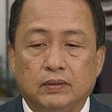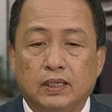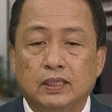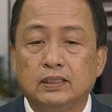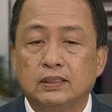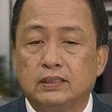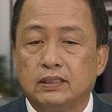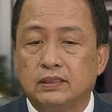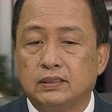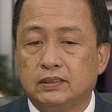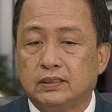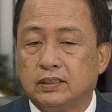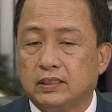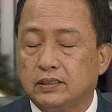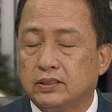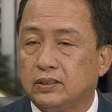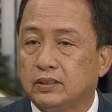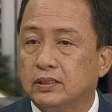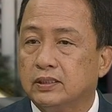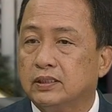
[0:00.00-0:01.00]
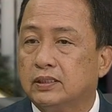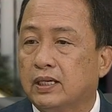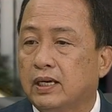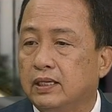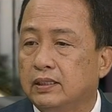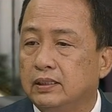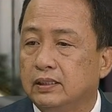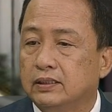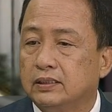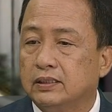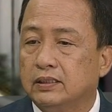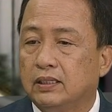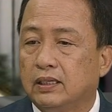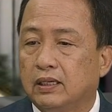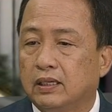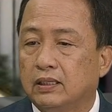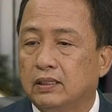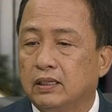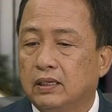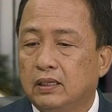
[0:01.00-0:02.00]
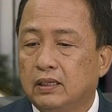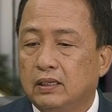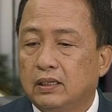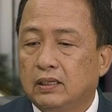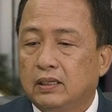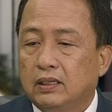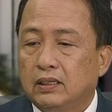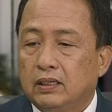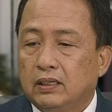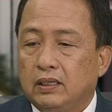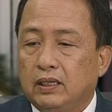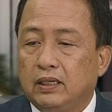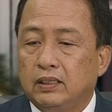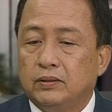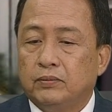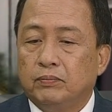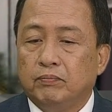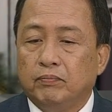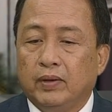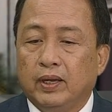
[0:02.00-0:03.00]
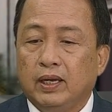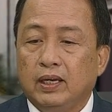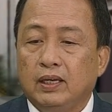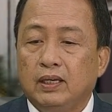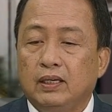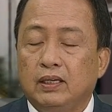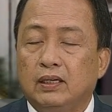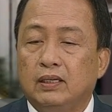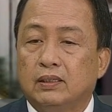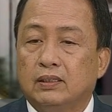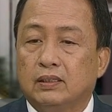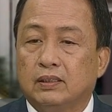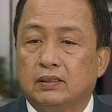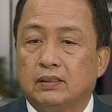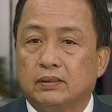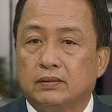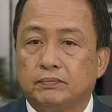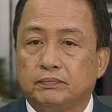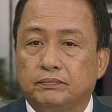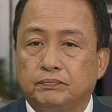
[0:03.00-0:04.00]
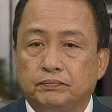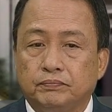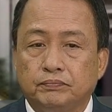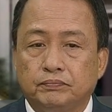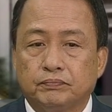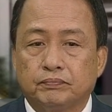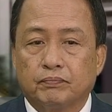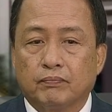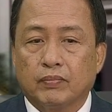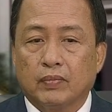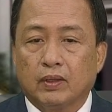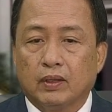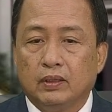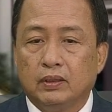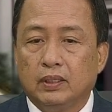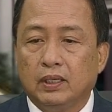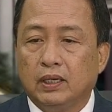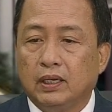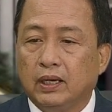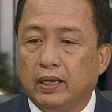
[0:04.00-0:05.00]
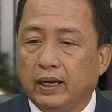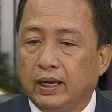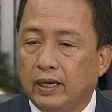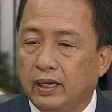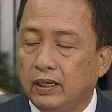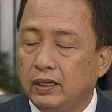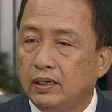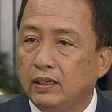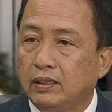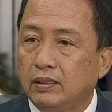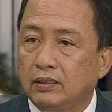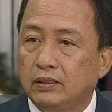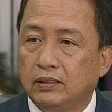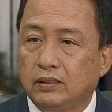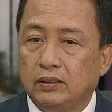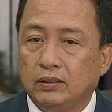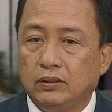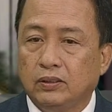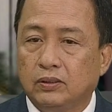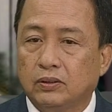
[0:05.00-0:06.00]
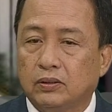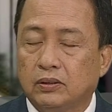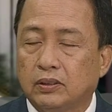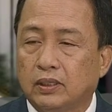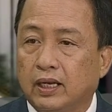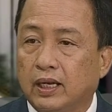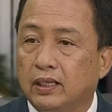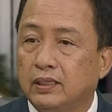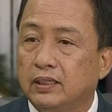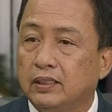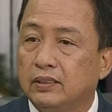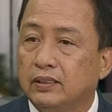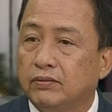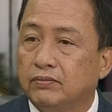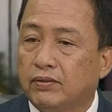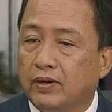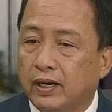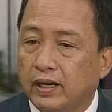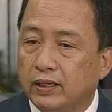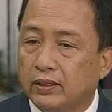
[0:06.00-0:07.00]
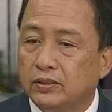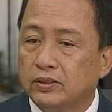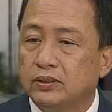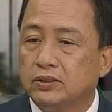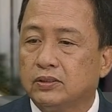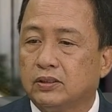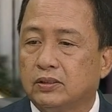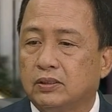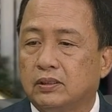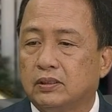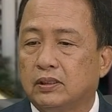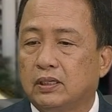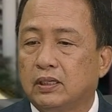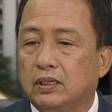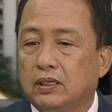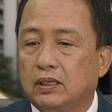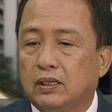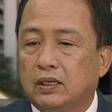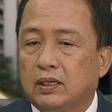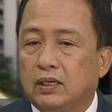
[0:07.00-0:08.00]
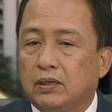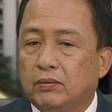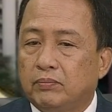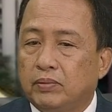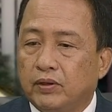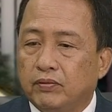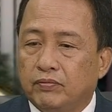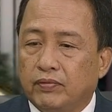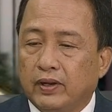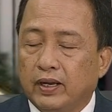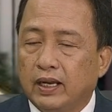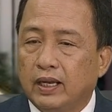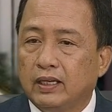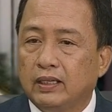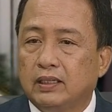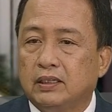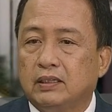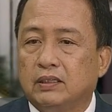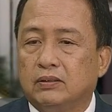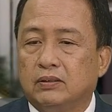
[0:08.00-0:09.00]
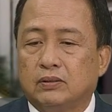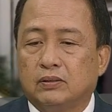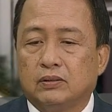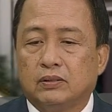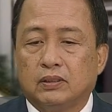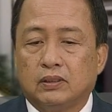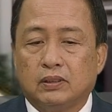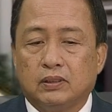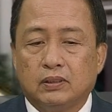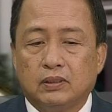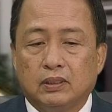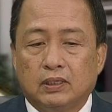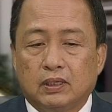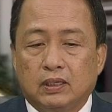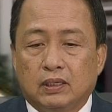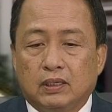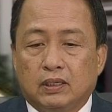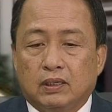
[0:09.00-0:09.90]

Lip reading: instances or studies that it may delay your getting the virus or prevent or